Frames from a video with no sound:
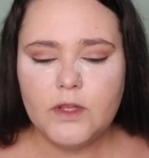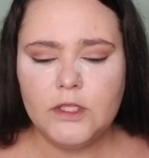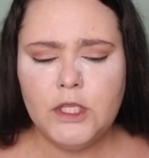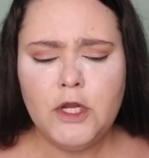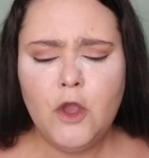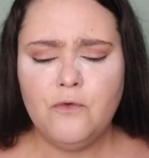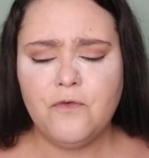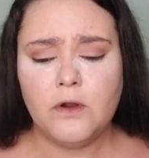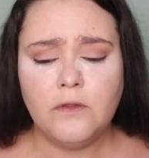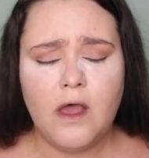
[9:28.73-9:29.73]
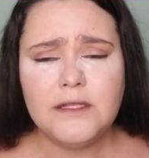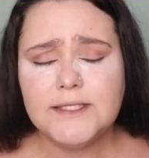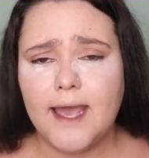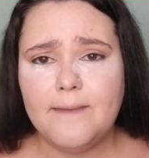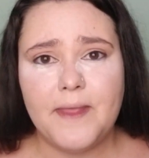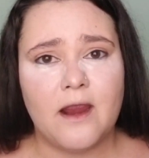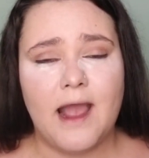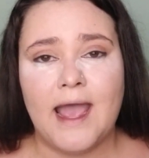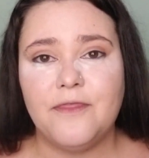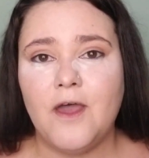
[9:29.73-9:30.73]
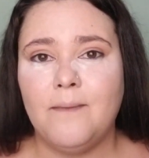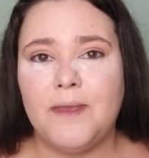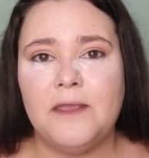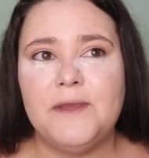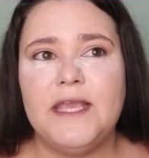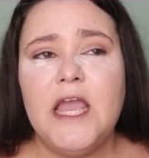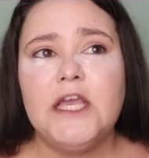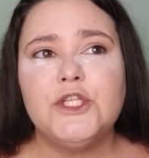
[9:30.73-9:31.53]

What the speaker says: you know, for a long time there, I thought maybe